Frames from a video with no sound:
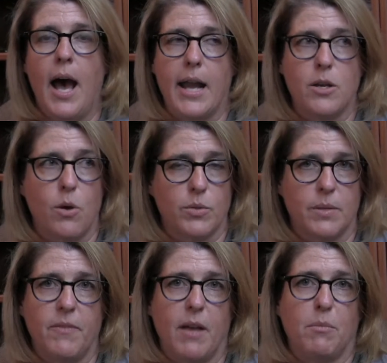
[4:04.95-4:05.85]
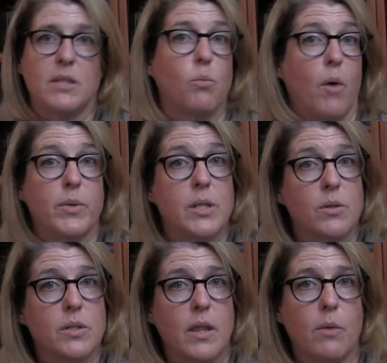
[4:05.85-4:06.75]
I know some families in
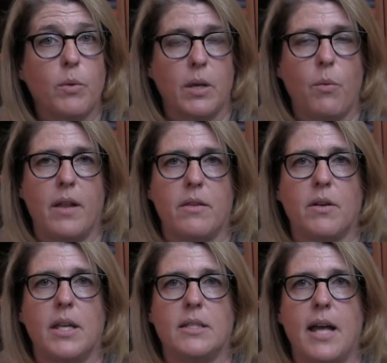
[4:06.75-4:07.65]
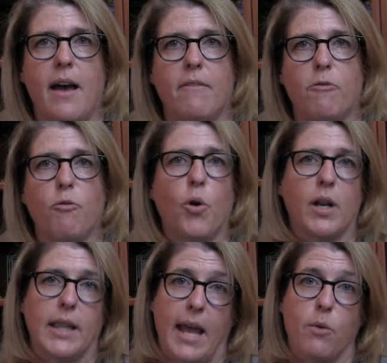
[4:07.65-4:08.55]
Wauwatosa that really wanted their kids to have a
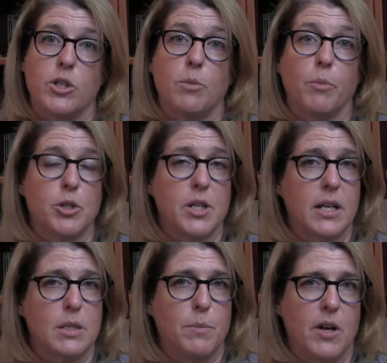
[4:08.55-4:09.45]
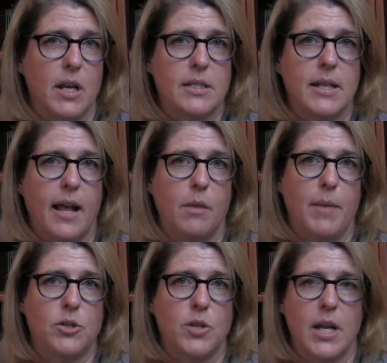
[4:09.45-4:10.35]
foreign language immersion experience in
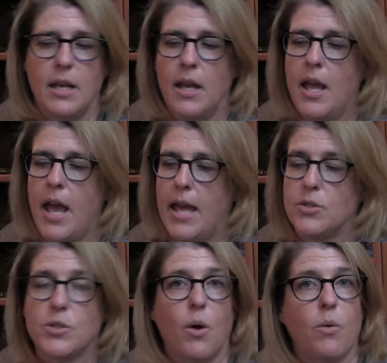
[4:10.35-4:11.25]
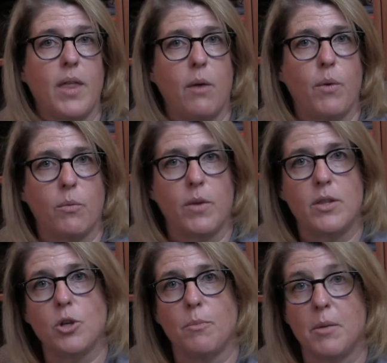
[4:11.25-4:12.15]
elementary, and so they went
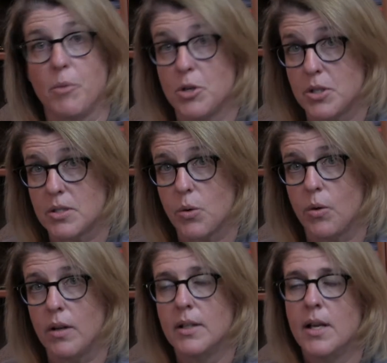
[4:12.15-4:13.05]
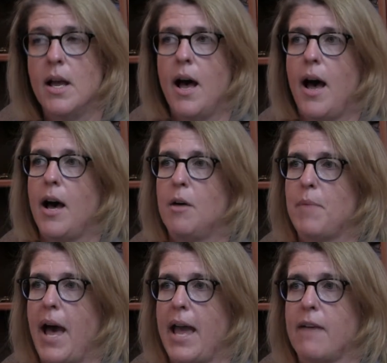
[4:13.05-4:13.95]
with German immersion school.
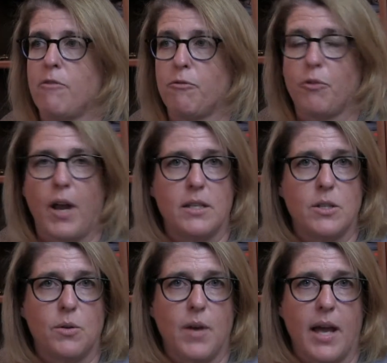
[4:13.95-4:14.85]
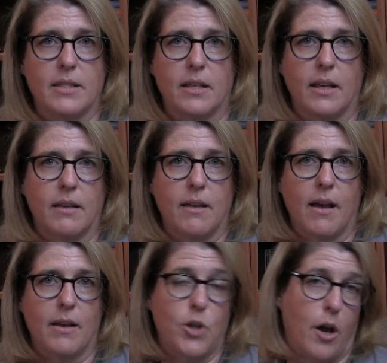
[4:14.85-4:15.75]
I have a friend who has
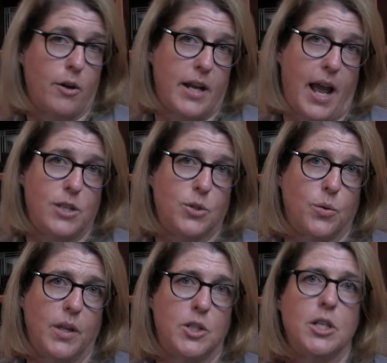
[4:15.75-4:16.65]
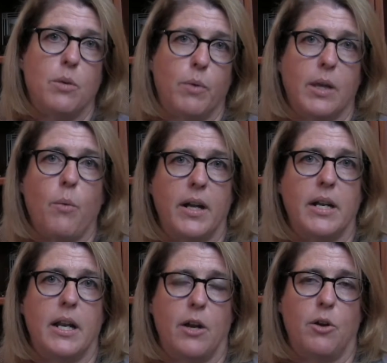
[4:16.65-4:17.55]
a daughter in high school, and she really
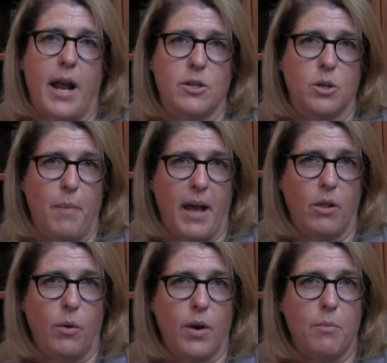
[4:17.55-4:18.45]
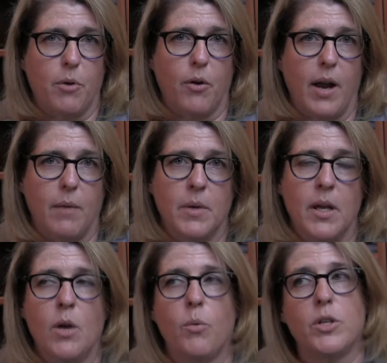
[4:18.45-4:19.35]
wanted an international baccalaureate program,
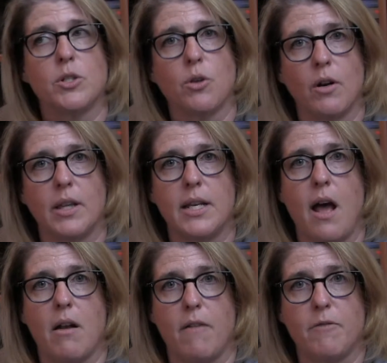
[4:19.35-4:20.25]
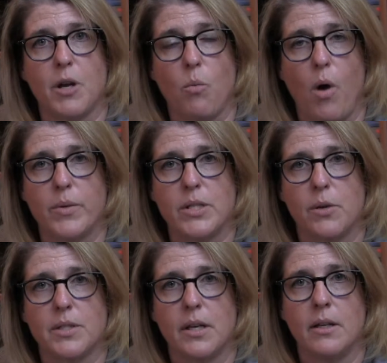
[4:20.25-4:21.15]
which is currently not offered in
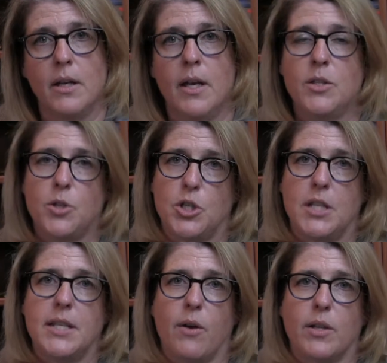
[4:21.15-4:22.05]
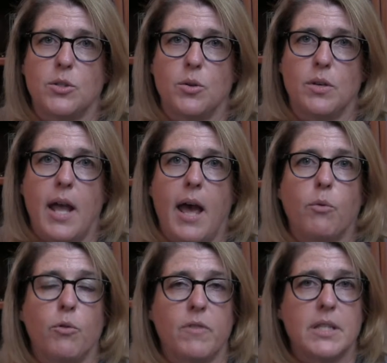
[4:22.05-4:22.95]
Wauwatosa. So she's now a student
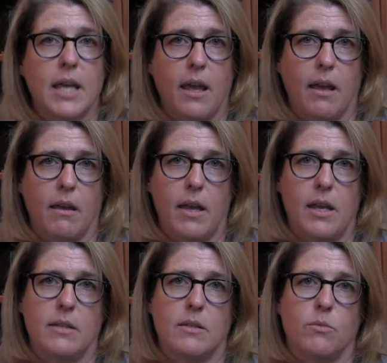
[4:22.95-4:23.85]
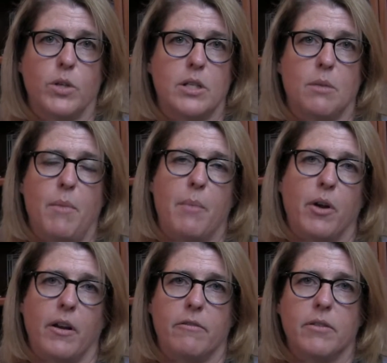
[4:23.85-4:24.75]
at Rufus King, which is a
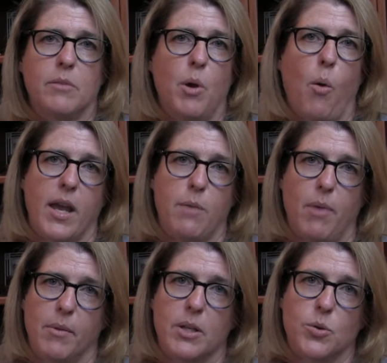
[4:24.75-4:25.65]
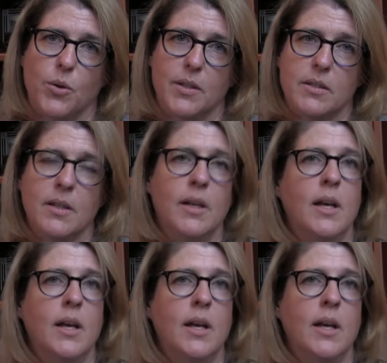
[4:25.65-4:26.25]
member of Milwaukee Public Schools.